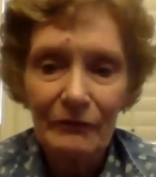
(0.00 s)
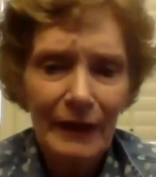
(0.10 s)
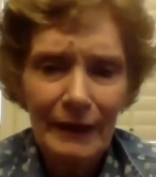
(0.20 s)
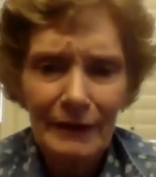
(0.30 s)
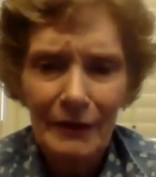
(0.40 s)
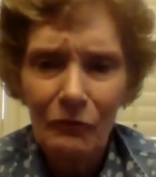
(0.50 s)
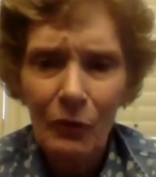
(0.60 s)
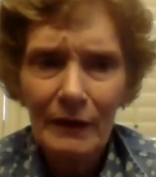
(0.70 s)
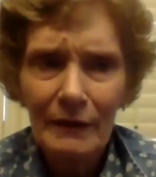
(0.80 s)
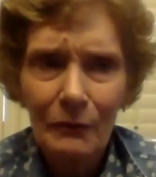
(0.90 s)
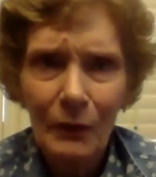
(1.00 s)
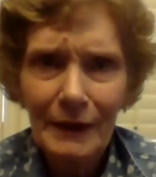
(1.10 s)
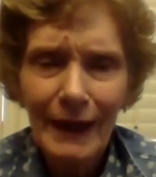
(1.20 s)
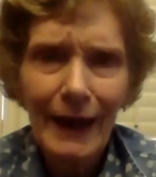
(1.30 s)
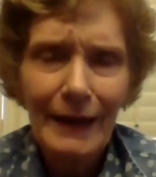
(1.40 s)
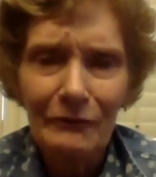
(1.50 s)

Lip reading: thinking of what kind of